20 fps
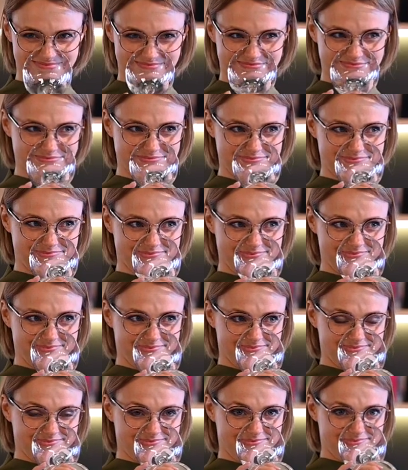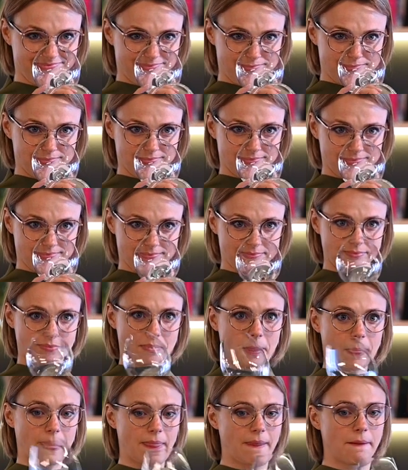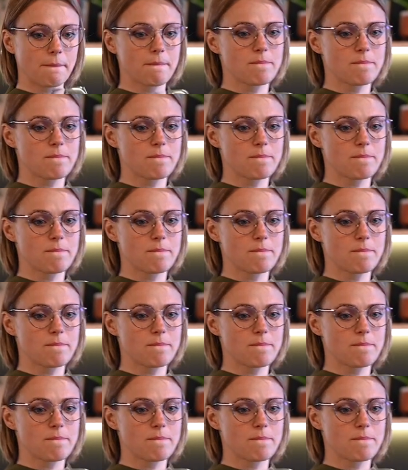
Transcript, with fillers: and no matter from which angle you are